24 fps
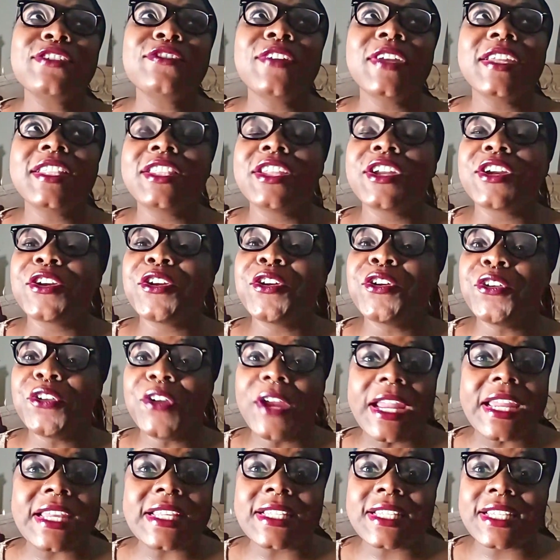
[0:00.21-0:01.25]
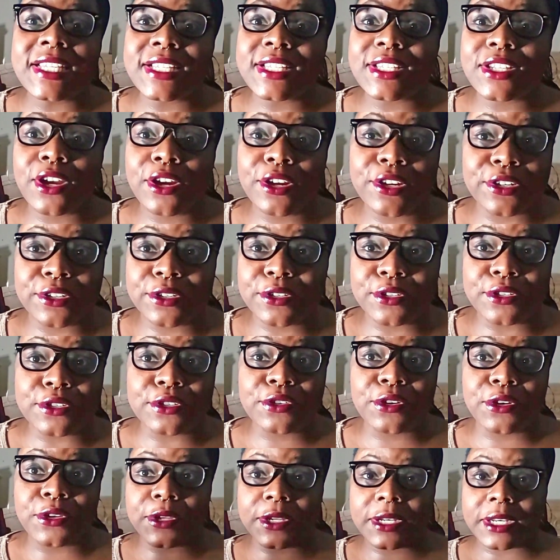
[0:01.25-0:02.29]
just read the craziest article
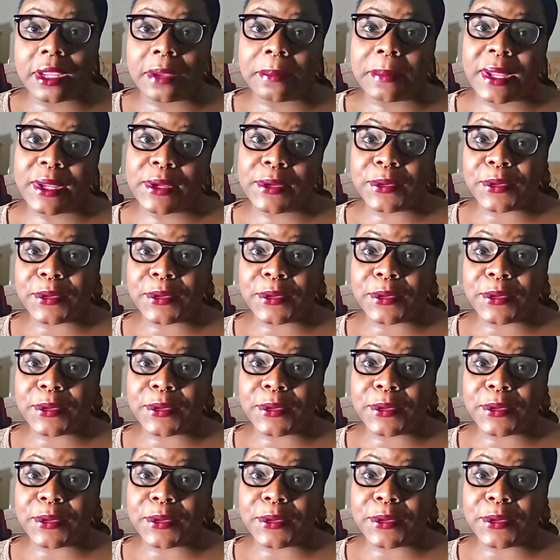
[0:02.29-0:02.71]
scrolling down my